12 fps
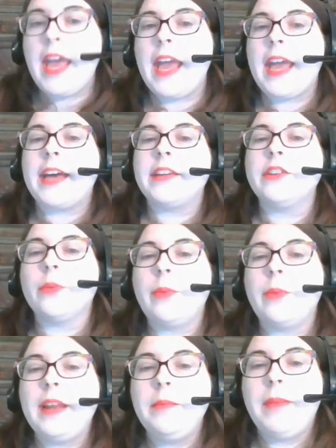And your
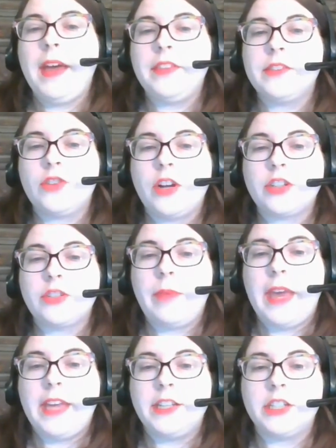Ready Math instruction
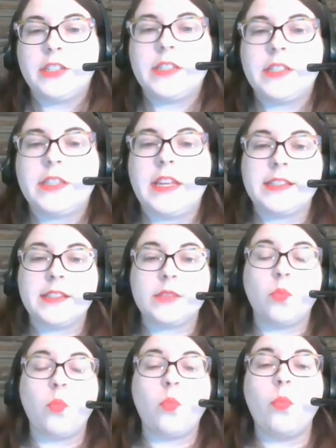pages.
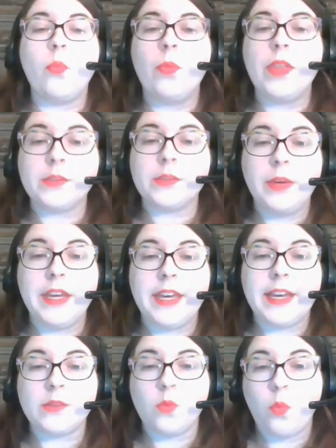This week
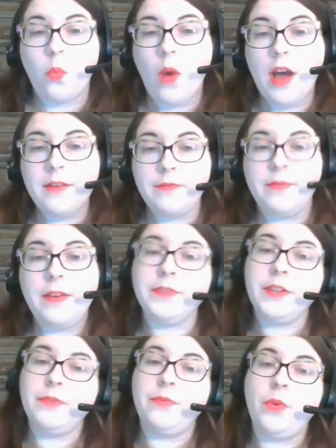it's
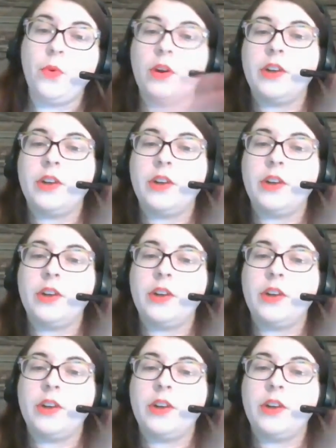154